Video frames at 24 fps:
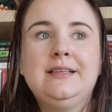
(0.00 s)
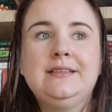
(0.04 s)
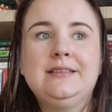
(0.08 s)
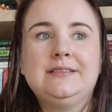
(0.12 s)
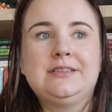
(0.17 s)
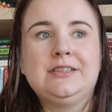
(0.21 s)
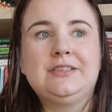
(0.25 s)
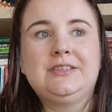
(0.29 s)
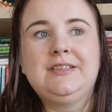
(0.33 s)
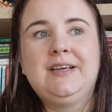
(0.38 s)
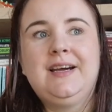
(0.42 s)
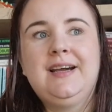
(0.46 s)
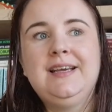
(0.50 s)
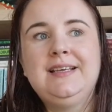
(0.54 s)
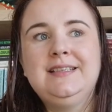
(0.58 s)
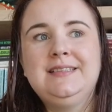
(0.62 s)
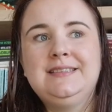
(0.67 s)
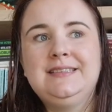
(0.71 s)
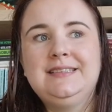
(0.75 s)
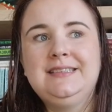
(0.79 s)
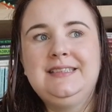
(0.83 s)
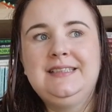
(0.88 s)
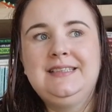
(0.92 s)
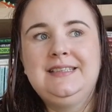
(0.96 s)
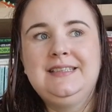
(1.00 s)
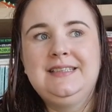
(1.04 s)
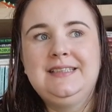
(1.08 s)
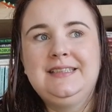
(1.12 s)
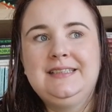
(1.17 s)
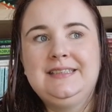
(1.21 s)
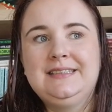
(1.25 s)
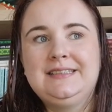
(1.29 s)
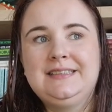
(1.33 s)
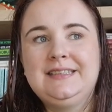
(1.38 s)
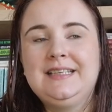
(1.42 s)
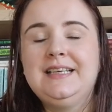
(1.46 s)
The society
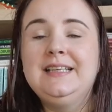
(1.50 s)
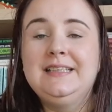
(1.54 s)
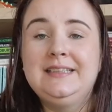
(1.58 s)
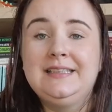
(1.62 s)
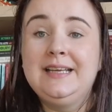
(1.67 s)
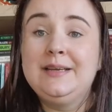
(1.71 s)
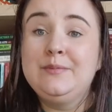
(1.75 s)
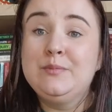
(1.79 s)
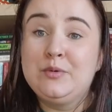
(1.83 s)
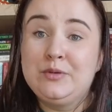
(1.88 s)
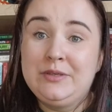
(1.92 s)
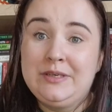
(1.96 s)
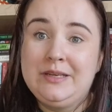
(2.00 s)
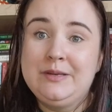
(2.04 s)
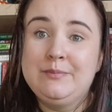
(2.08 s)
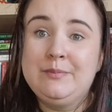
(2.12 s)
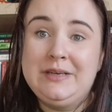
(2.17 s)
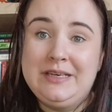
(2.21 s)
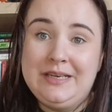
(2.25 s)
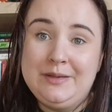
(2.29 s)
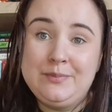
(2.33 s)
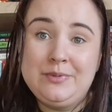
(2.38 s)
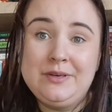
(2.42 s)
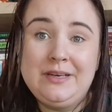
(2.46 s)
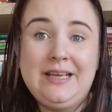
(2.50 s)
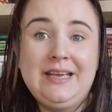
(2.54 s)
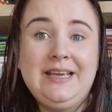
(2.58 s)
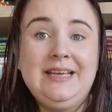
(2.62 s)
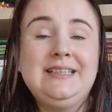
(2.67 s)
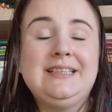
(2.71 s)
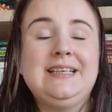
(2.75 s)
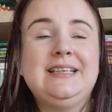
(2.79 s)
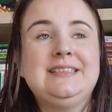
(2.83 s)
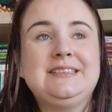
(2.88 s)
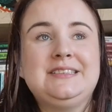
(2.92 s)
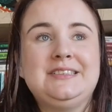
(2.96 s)
is, they
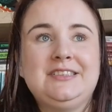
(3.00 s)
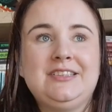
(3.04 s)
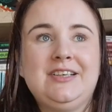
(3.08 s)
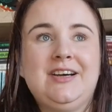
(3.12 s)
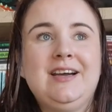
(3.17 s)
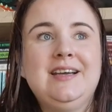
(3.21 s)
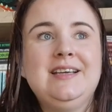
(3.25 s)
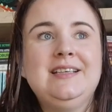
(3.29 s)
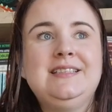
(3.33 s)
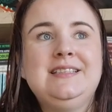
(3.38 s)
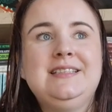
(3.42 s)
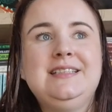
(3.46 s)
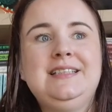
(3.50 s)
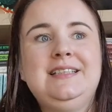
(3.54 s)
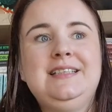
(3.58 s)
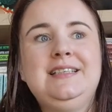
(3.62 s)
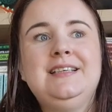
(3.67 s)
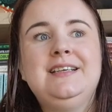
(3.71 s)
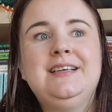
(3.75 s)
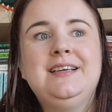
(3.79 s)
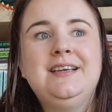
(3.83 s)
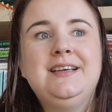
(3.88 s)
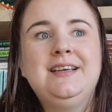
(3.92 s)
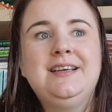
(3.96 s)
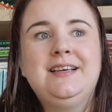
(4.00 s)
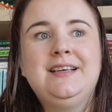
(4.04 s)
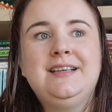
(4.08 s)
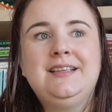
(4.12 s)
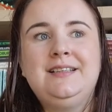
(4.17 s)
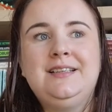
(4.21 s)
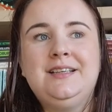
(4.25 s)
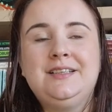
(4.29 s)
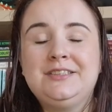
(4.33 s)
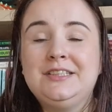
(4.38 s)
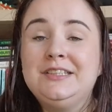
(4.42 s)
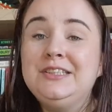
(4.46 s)
manipulate, and the society
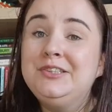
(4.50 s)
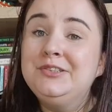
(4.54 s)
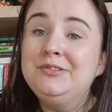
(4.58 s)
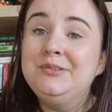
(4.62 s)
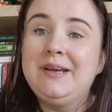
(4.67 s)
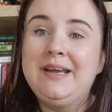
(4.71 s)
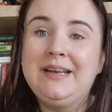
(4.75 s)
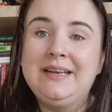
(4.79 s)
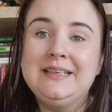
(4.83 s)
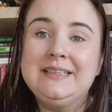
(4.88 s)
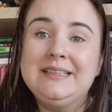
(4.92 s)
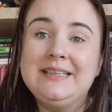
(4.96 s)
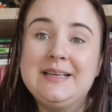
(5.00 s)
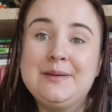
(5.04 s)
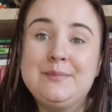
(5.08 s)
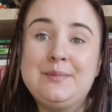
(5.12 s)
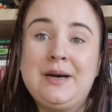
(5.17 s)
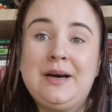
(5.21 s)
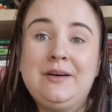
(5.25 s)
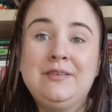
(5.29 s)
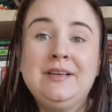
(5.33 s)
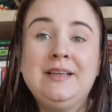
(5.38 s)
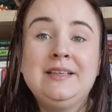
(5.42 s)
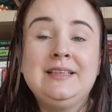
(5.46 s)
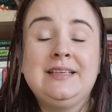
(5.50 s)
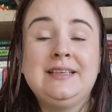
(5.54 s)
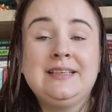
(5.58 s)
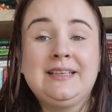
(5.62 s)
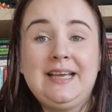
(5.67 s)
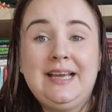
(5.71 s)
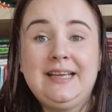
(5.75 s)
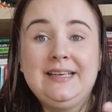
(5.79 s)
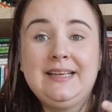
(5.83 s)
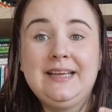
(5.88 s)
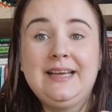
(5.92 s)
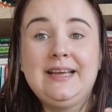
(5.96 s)
doesn't do anything about it and
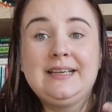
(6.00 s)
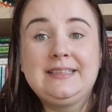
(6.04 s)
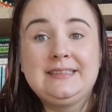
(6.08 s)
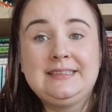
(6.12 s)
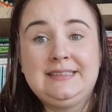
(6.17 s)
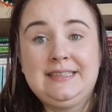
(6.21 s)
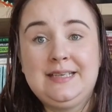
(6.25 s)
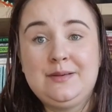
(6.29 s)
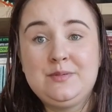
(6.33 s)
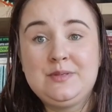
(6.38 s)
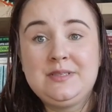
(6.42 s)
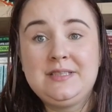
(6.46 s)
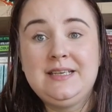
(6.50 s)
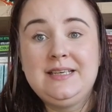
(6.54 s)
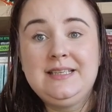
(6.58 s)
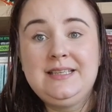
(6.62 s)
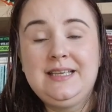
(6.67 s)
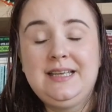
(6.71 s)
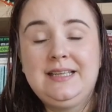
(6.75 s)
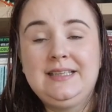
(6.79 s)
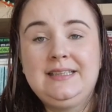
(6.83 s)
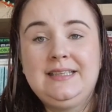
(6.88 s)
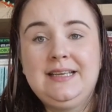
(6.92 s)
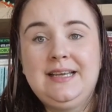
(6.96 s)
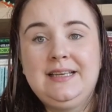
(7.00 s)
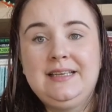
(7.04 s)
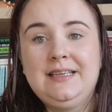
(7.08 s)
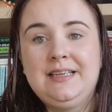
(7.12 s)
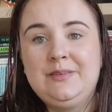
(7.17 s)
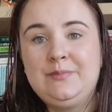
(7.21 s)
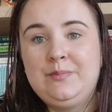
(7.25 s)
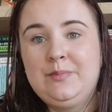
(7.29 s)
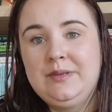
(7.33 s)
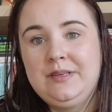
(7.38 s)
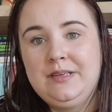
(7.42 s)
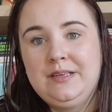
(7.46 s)
kind of accepts it, and then
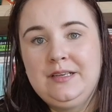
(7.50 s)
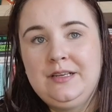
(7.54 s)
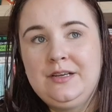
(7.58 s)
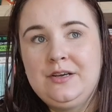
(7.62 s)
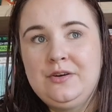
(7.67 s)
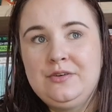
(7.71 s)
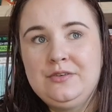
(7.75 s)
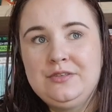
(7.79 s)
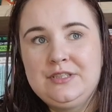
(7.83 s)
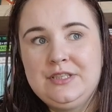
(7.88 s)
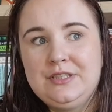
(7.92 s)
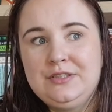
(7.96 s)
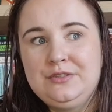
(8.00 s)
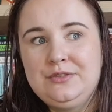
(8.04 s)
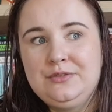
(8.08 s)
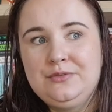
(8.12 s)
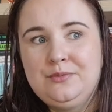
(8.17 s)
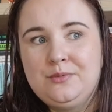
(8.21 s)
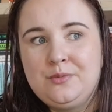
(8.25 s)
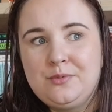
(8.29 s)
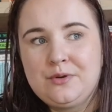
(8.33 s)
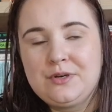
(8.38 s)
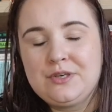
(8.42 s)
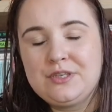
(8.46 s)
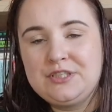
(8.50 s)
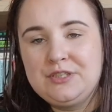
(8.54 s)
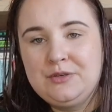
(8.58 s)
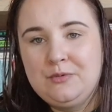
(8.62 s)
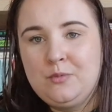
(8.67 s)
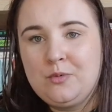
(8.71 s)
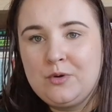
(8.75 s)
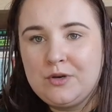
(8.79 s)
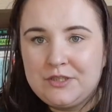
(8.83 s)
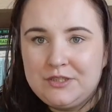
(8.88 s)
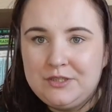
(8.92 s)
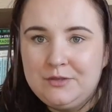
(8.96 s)
it goes into worse
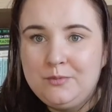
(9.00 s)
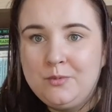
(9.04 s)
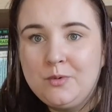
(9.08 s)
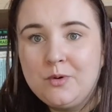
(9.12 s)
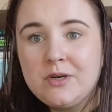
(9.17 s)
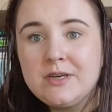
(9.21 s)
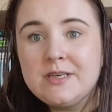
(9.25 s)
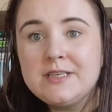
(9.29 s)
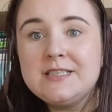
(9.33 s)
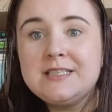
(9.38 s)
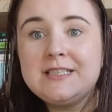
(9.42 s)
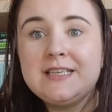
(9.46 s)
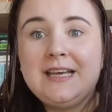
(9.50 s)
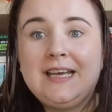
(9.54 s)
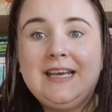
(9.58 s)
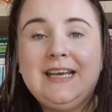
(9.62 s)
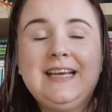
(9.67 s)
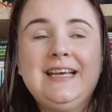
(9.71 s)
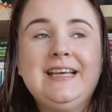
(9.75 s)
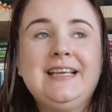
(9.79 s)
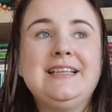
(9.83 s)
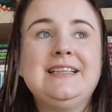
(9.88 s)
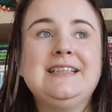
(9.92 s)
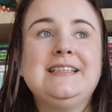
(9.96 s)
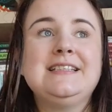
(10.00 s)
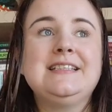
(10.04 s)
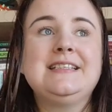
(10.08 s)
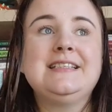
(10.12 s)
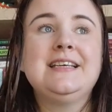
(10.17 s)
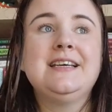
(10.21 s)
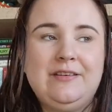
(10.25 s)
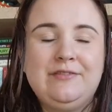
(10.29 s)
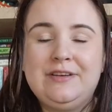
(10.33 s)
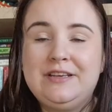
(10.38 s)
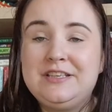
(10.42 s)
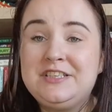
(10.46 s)
and worse and worse, and
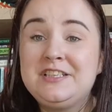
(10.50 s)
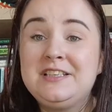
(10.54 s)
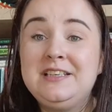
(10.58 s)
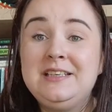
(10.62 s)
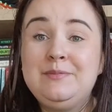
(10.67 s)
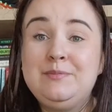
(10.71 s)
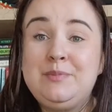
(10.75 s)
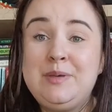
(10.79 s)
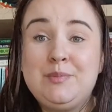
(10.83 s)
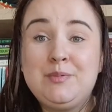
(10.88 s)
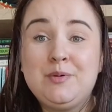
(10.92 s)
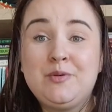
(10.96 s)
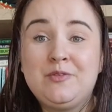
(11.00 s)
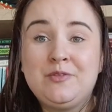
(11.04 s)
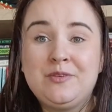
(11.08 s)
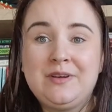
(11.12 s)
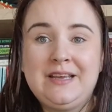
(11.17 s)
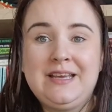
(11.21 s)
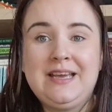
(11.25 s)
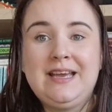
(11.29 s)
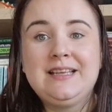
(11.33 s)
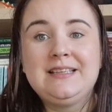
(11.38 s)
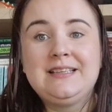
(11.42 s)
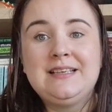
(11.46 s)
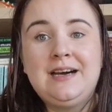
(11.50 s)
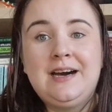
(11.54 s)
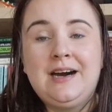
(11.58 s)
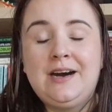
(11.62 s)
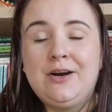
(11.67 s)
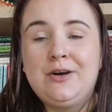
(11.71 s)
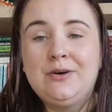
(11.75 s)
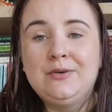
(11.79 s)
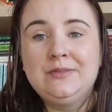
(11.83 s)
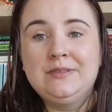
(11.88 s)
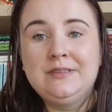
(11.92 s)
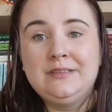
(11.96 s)
eventually people forget
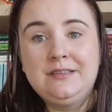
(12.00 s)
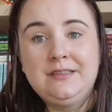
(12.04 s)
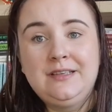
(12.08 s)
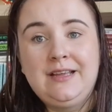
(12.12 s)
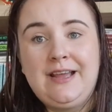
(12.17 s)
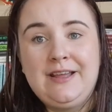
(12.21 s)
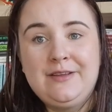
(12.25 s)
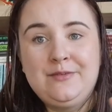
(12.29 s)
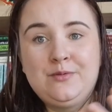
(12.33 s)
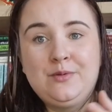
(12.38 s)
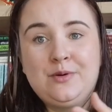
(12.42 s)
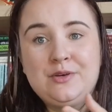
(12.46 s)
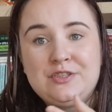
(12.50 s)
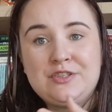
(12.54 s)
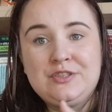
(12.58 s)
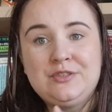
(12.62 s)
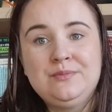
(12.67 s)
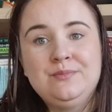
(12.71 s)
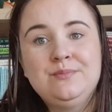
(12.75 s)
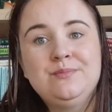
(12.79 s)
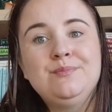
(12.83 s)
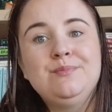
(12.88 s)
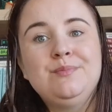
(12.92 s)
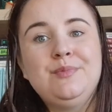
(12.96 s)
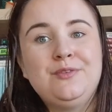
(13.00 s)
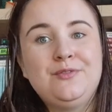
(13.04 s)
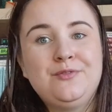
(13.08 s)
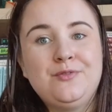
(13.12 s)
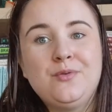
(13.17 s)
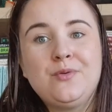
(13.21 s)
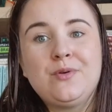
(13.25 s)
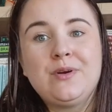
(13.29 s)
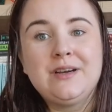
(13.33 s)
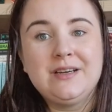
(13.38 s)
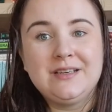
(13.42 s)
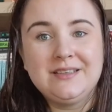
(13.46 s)
how life was
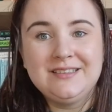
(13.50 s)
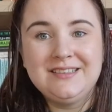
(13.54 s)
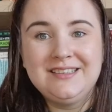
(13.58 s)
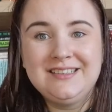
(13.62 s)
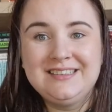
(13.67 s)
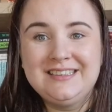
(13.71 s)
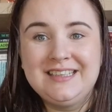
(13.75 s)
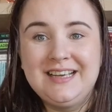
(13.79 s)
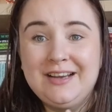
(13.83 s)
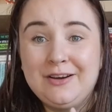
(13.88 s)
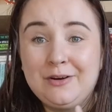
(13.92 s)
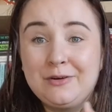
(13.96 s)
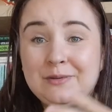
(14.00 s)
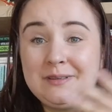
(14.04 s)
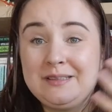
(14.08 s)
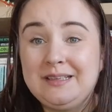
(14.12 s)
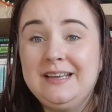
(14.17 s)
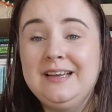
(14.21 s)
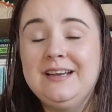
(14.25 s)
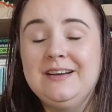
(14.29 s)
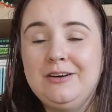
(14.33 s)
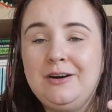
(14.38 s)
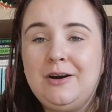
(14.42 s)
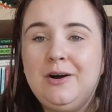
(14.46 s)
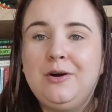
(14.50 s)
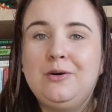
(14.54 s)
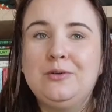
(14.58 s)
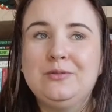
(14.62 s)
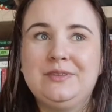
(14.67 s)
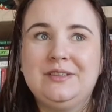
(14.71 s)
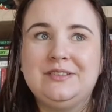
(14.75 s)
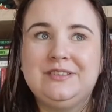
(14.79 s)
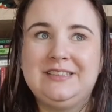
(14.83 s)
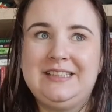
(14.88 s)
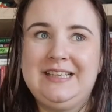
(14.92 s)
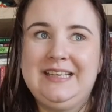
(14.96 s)
before all
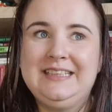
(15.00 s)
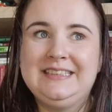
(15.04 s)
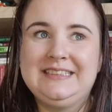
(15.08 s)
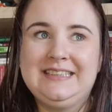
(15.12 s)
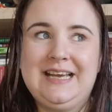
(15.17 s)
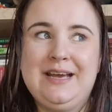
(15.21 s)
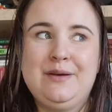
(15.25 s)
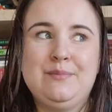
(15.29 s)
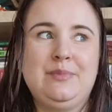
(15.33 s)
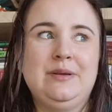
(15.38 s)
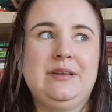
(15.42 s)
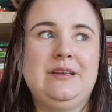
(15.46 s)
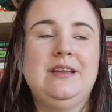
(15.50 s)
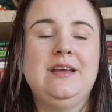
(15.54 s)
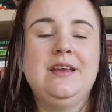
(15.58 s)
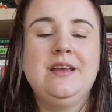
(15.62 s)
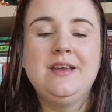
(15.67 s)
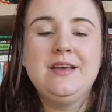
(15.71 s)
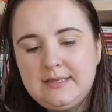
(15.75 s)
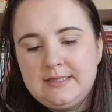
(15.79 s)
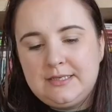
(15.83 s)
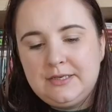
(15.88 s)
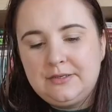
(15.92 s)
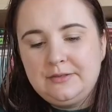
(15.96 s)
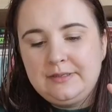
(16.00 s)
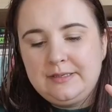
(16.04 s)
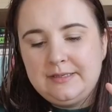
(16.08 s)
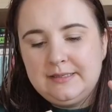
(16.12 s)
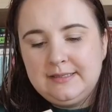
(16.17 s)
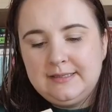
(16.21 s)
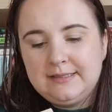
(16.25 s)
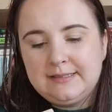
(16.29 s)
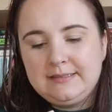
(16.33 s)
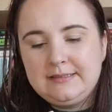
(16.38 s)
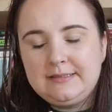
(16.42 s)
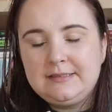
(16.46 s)
those things happen. So
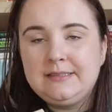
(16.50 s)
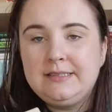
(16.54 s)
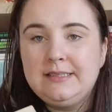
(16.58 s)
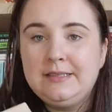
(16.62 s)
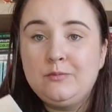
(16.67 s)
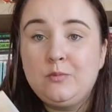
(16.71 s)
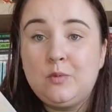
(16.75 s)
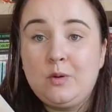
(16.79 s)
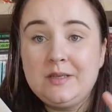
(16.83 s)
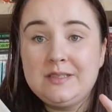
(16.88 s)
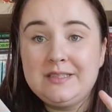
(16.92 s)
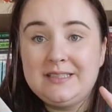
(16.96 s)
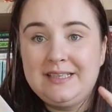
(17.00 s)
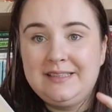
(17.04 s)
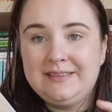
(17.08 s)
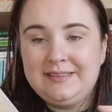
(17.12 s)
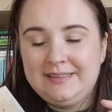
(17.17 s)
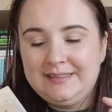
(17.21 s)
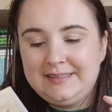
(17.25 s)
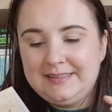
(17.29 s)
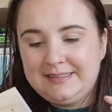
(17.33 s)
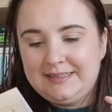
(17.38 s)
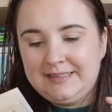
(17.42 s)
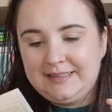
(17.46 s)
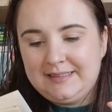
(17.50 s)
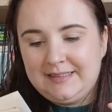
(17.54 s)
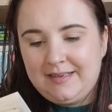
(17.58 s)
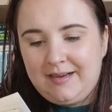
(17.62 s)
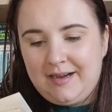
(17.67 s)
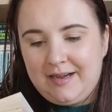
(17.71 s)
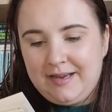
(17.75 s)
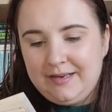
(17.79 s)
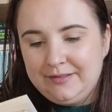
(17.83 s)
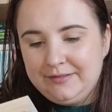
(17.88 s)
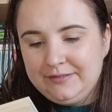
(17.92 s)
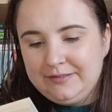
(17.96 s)
there's here one sentence that
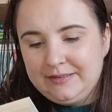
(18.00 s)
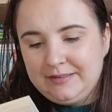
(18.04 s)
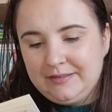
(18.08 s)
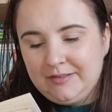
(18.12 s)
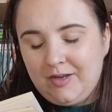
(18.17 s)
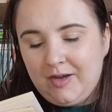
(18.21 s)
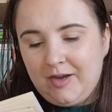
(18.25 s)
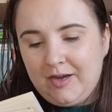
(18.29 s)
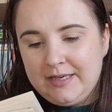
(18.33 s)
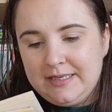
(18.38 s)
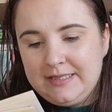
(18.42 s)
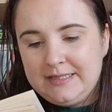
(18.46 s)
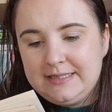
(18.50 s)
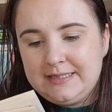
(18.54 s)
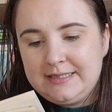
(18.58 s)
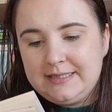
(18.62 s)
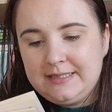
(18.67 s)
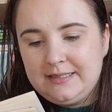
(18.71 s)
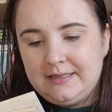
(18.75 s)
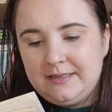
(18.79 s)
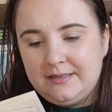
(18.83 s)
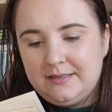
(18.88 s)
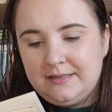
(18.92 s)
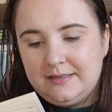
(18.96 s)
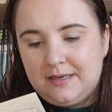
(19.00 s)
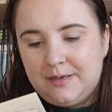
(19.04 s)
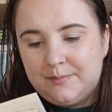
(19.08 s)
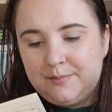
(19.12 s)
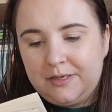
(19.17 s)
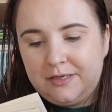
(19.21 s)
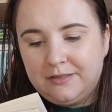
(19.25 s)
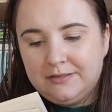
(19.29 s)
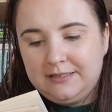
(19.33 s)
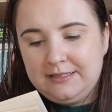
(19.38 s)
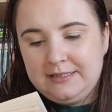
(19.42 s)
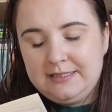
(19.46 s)
I underlined
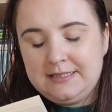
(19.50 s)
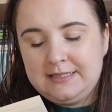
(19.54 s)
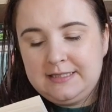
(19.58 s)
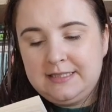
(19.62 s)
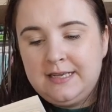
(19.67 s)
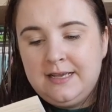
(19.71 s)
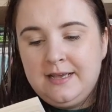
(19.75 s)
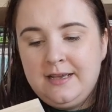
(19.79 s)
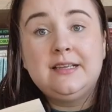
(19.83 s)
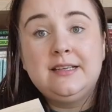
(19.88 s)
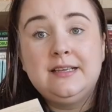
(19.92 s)
about this.